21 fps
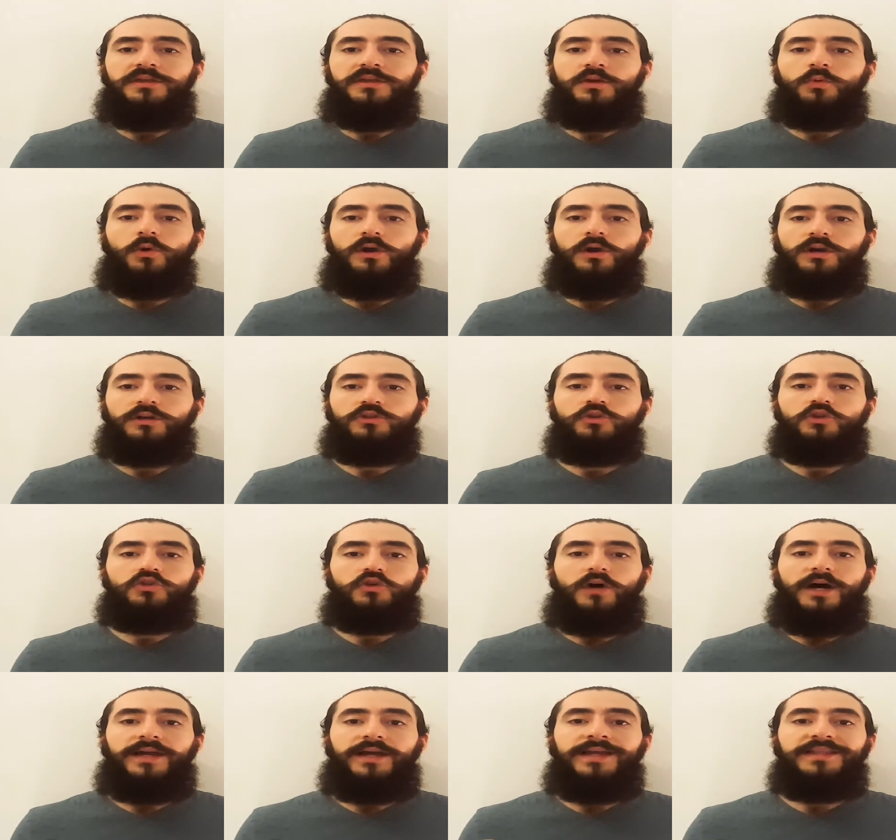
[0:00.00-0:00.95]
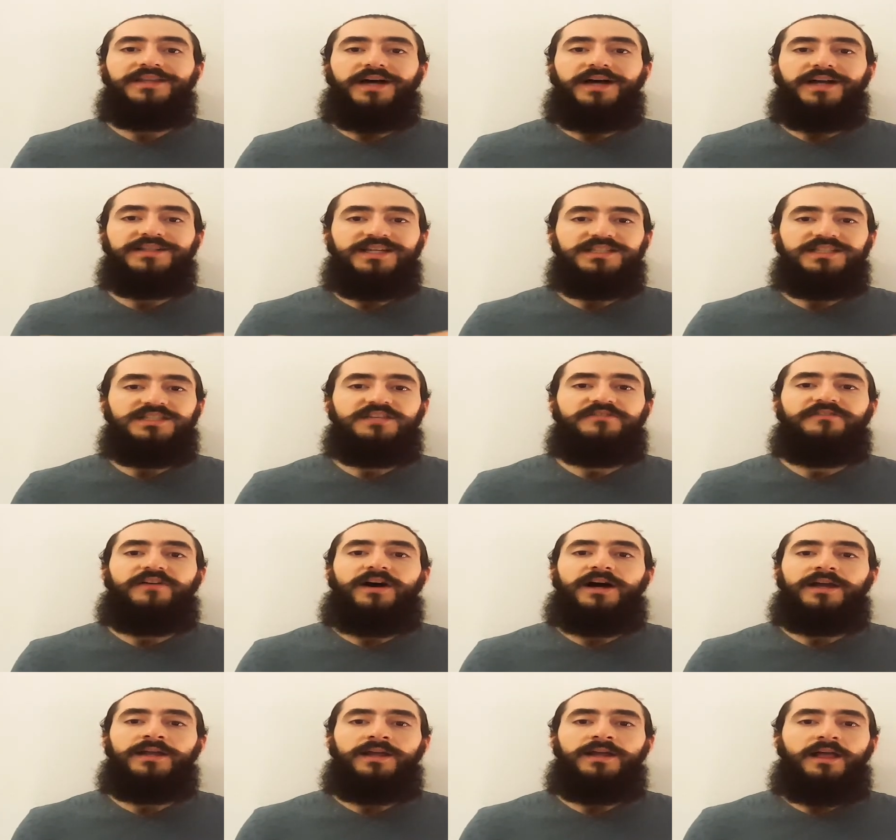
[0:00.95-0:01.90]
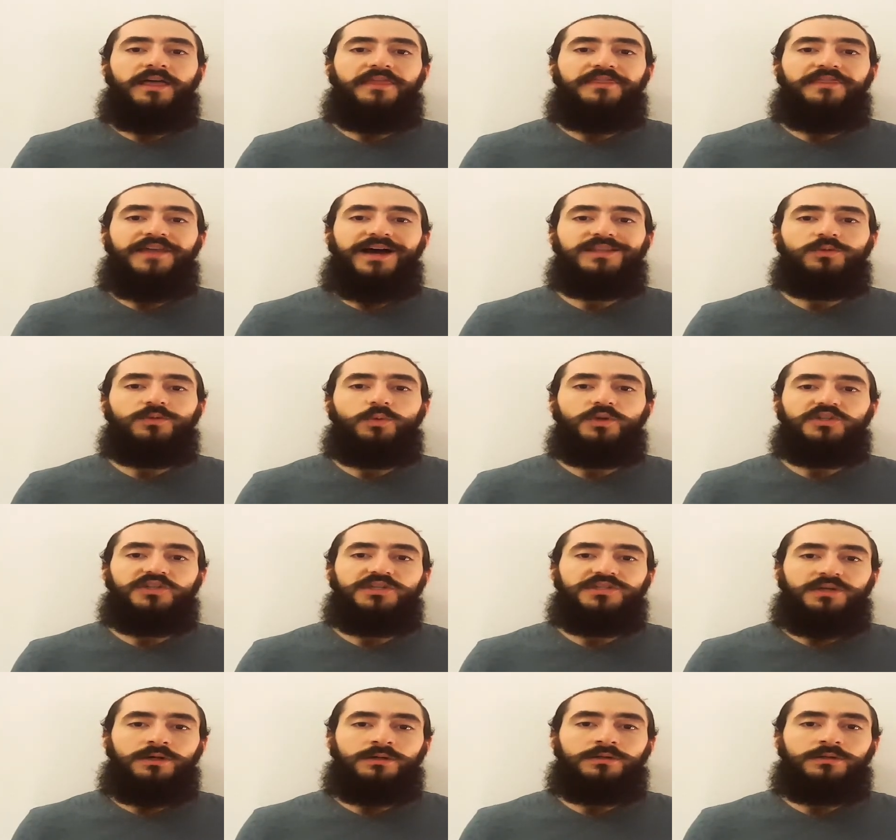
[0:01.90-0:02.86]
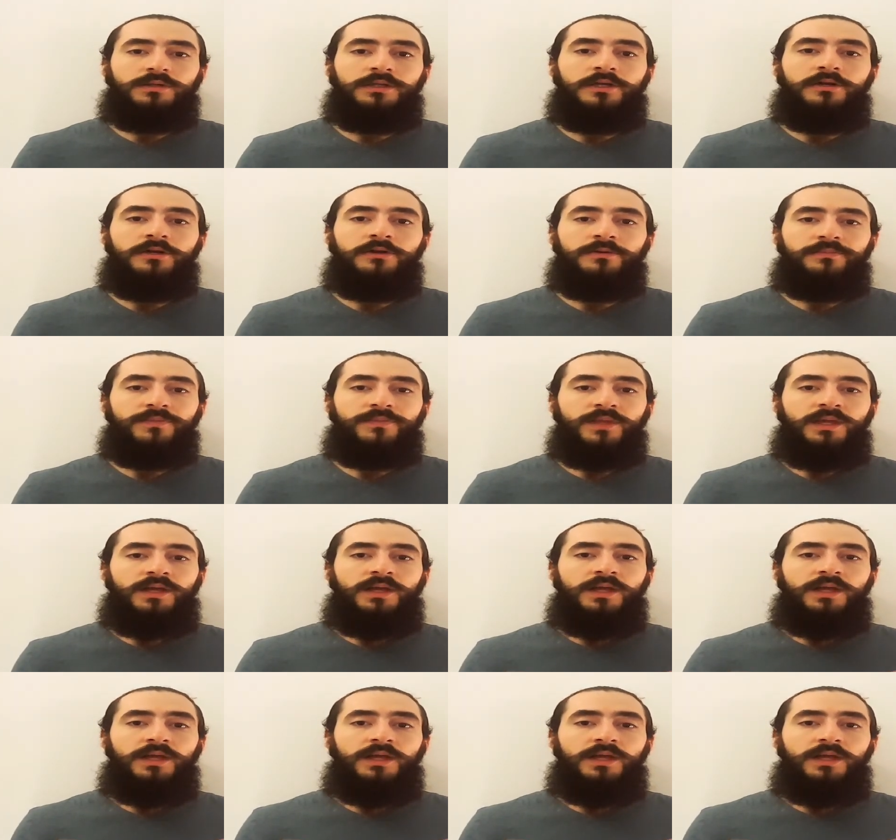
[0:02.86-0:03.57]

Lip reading: then work to try and identify that which is unclear.